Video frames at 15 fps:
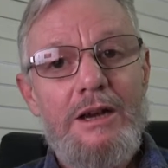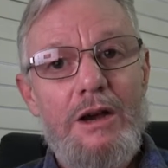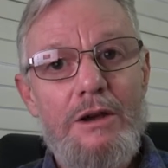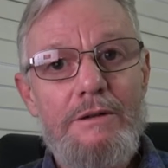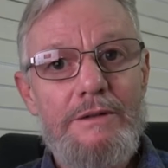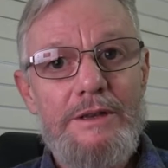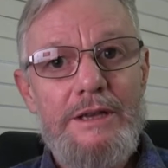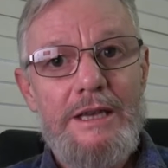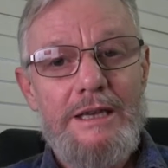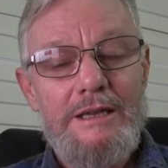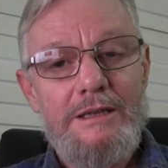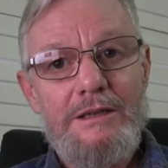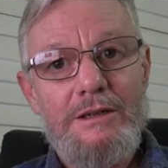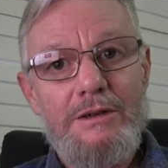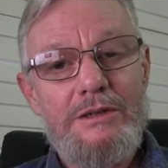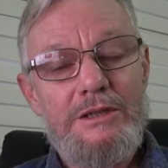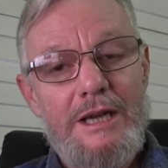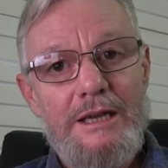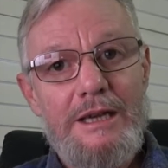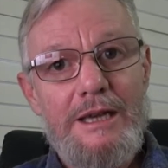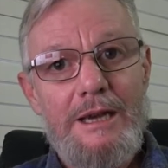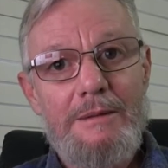over there, you know,
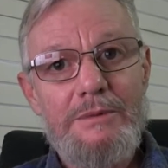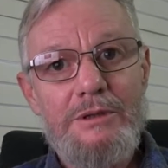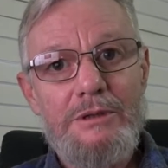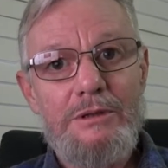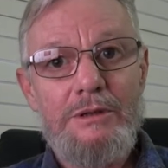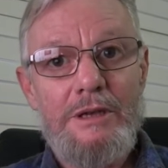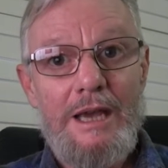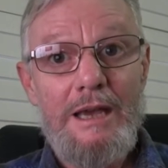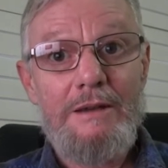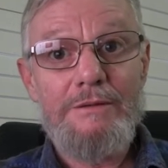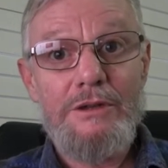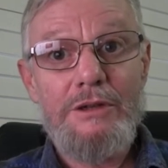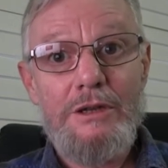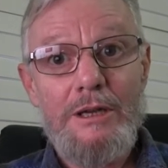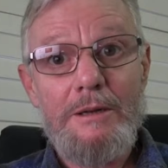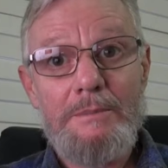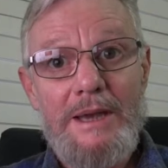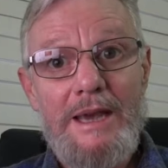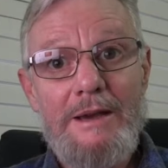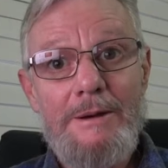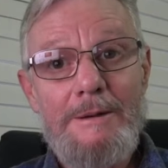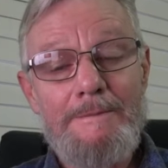sucking up to have nuclear
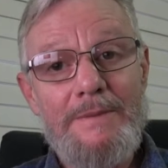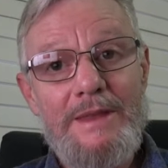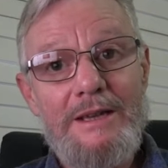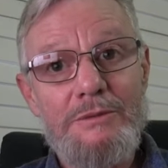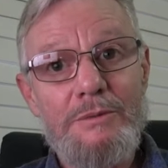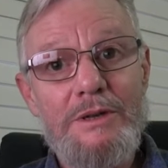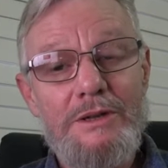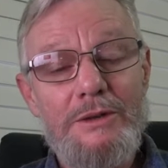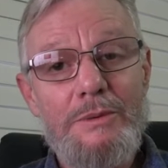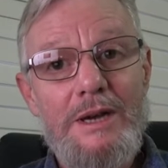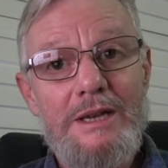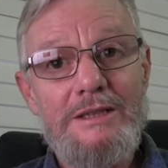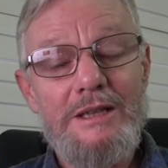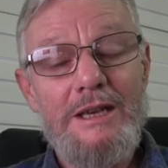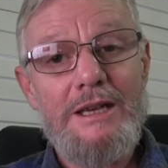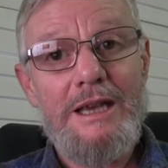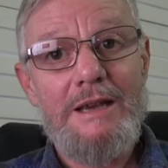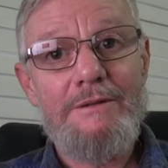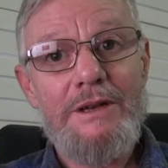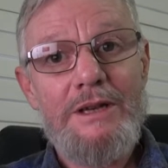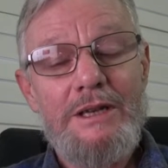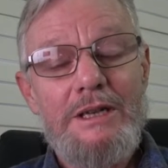power, and that's one of the ways they
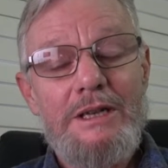have